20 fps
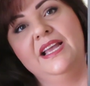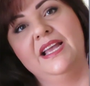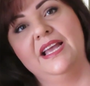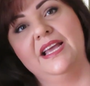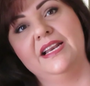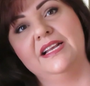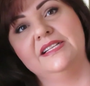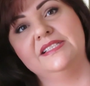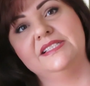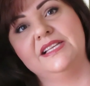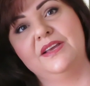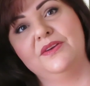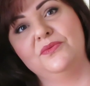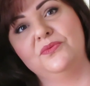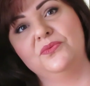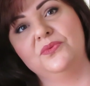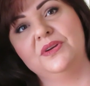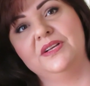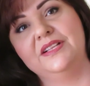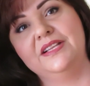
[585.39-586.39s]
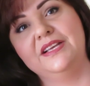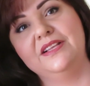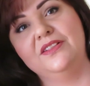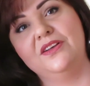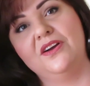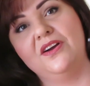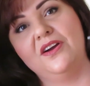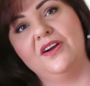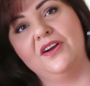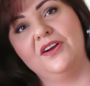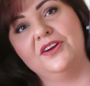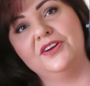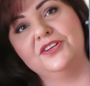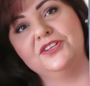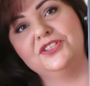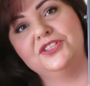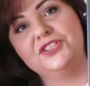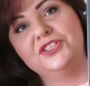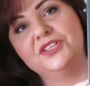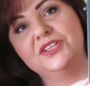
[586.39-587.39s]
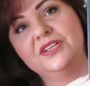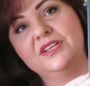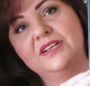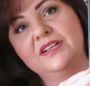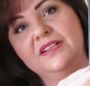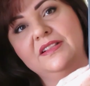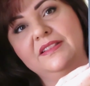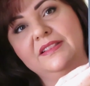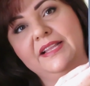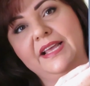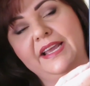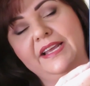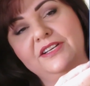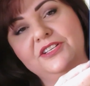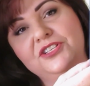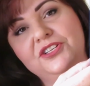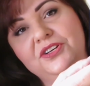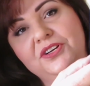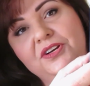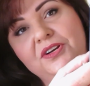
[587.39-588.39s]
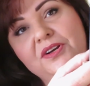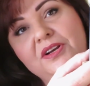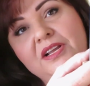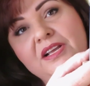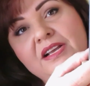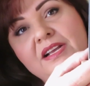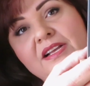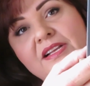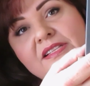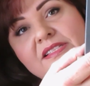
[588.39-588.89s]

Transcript: and it's a really large lantern.